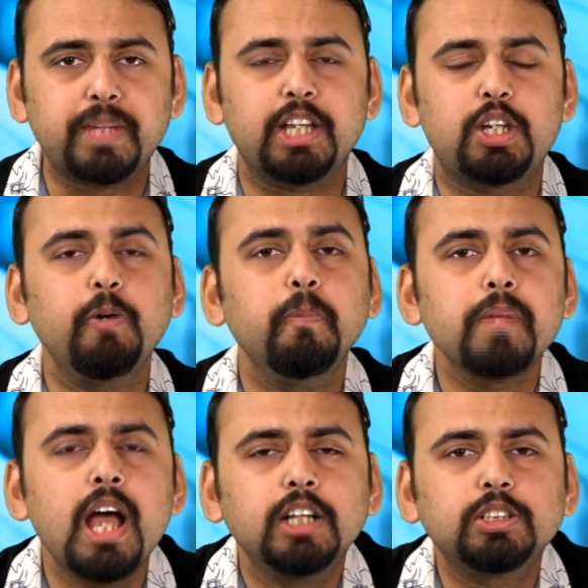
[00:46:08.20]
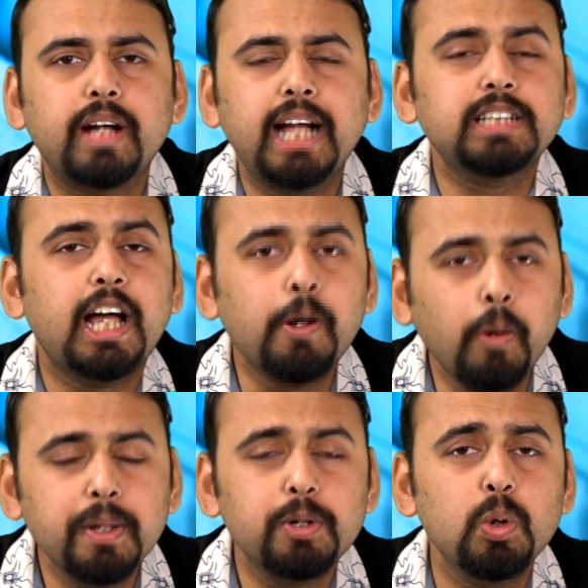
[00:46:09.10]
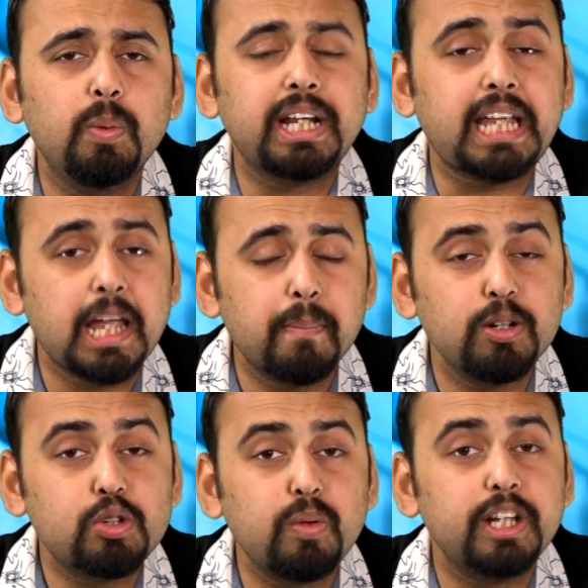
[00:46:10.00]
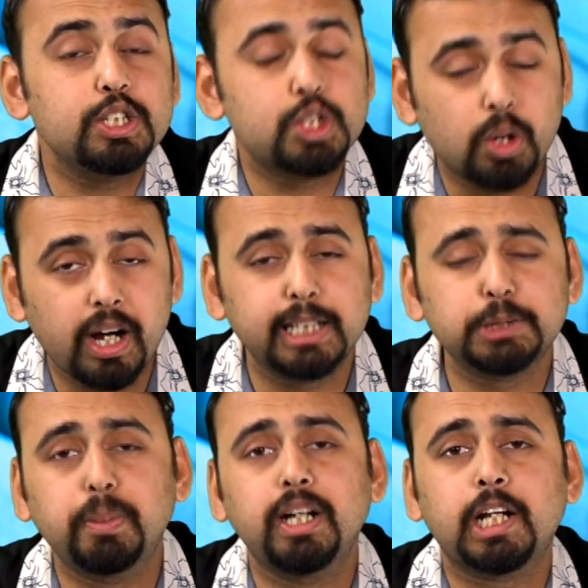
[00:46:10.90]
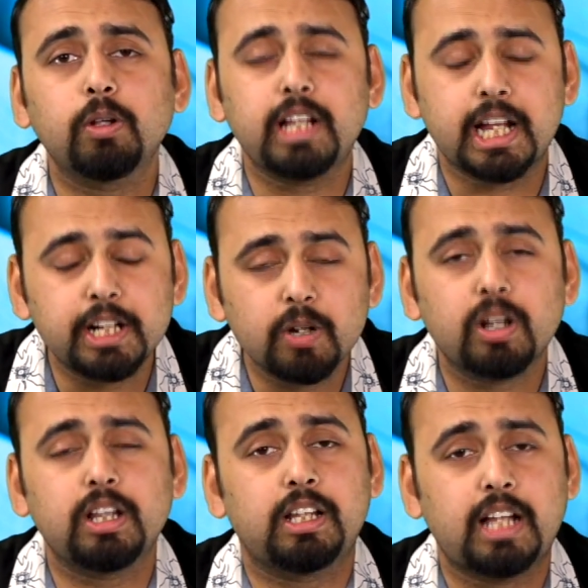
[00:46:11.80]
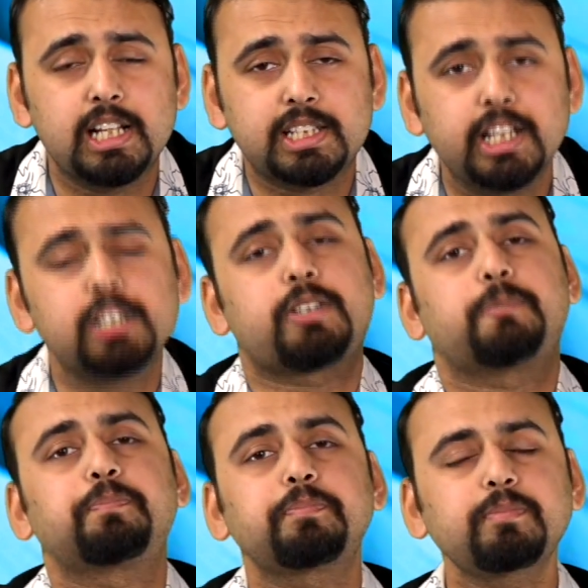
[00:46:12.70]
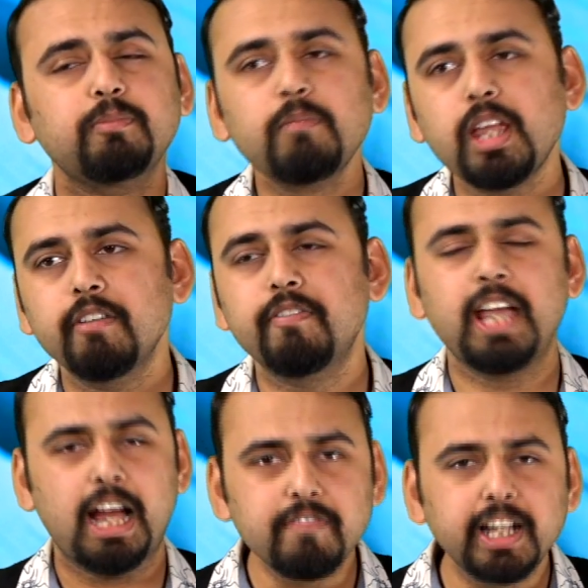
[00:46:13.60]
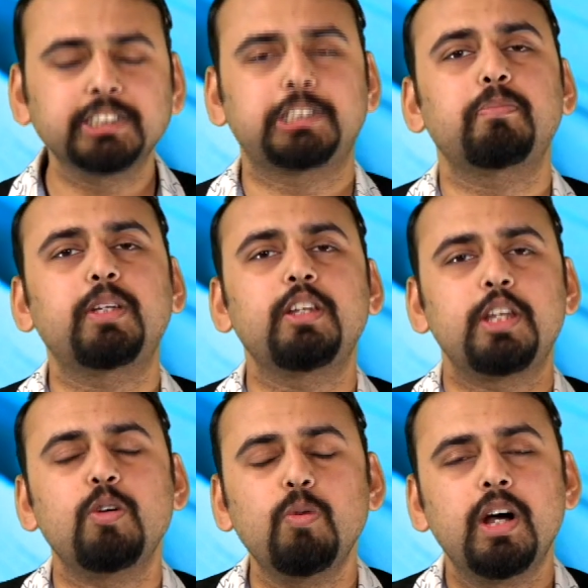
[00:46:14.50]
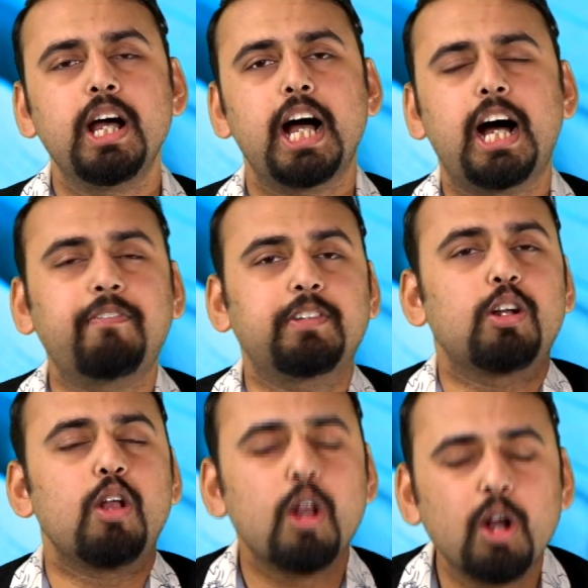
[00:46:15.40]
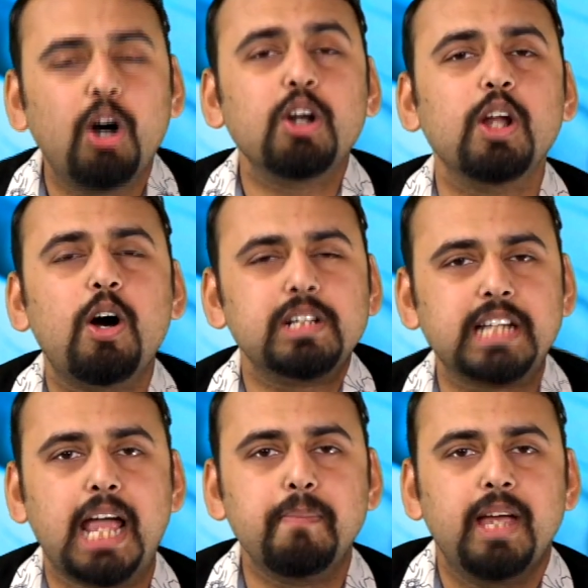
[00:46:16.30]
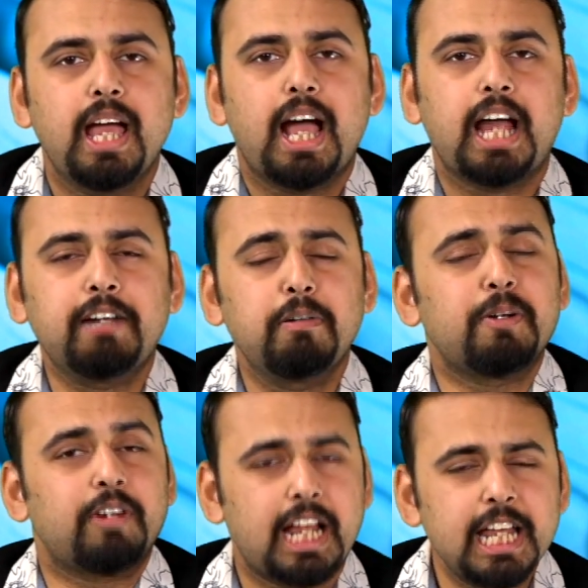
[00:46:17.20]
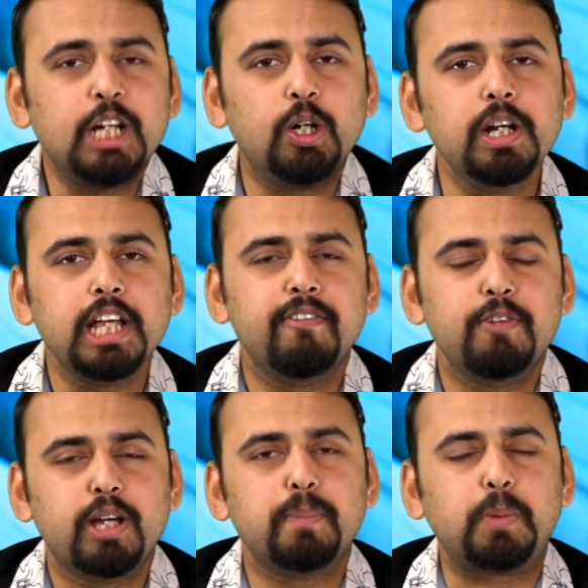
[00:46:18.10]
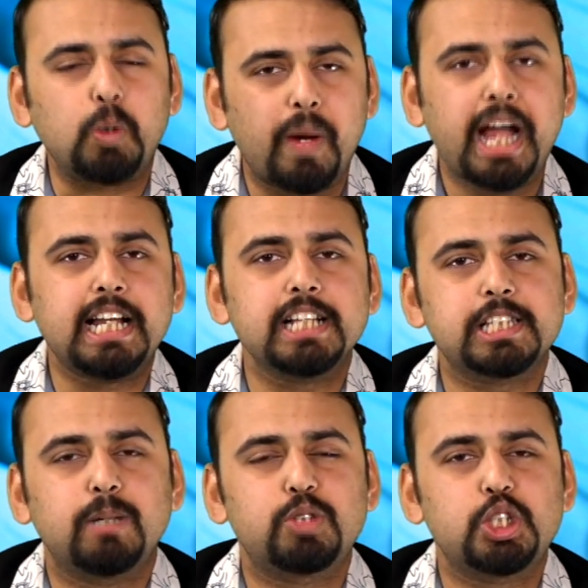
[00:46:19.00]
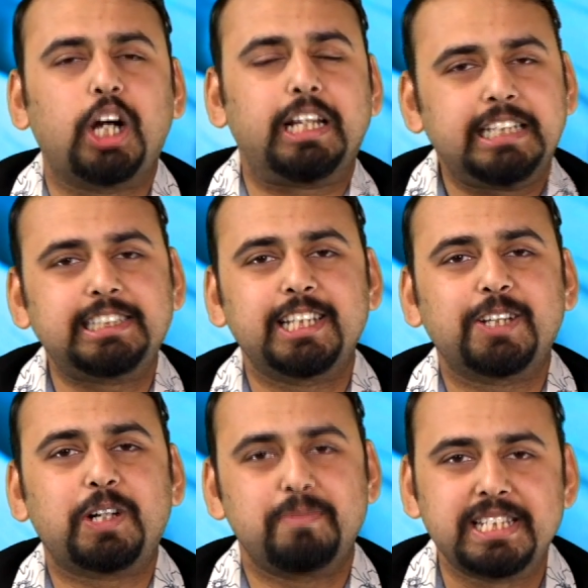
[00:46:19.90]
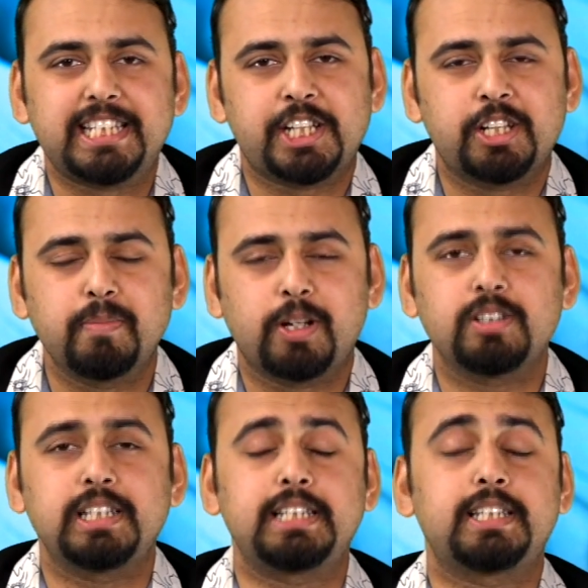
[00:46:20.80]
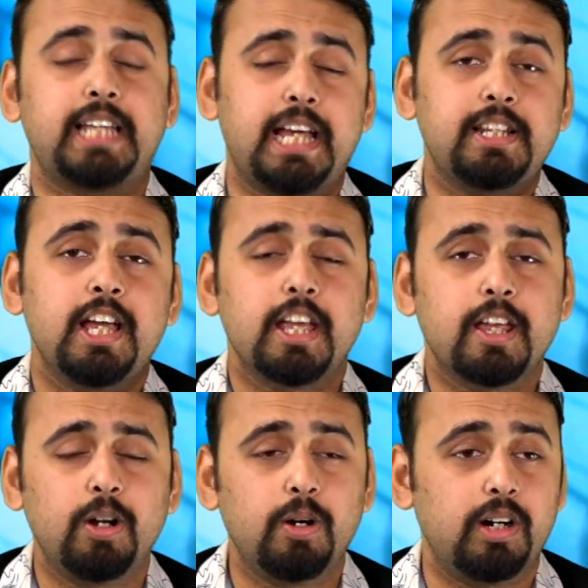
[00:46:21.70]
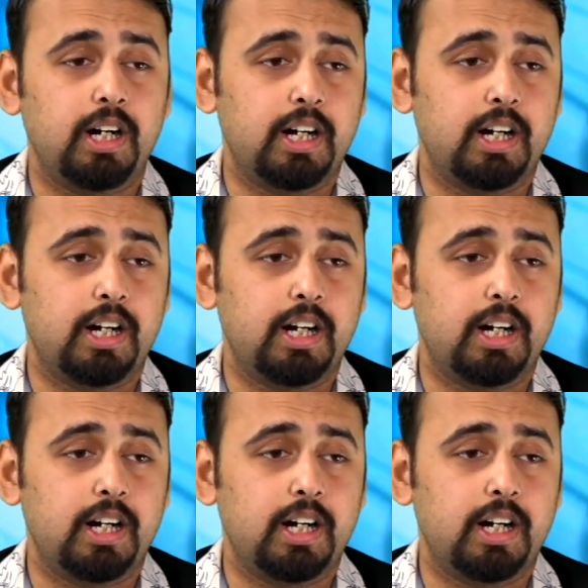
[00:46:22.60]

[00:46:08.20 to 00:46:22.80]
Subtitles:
Thank you. So guys, I hope that you were able to enjoy this particular editorial analysis. We have done something new after a long, long time, and it will be really good if you can provide us some chocolates in the comment section, because it is said, you know,